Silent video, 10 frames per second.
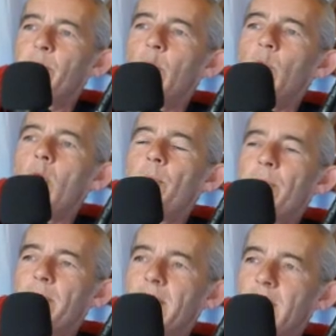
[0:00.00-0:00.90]
blew up
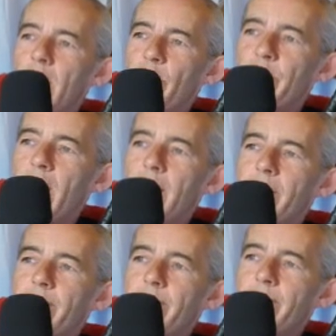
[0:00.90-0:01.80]
on me down
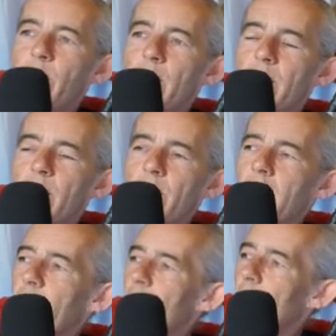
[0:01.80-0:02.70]
on, where did
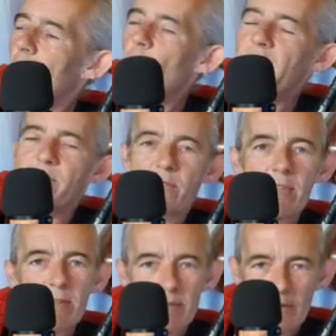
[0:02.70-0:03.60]
I go?
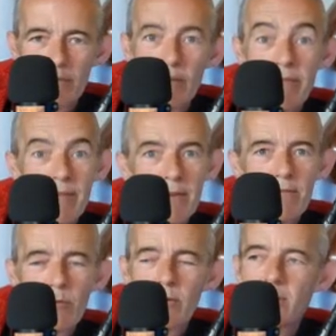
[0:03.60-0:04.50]
Wexford. My
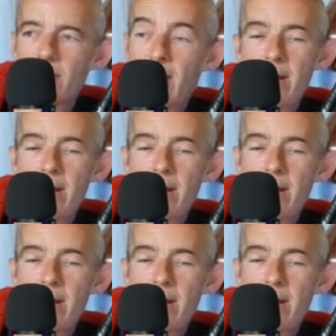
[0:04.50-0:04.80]
favourite one, the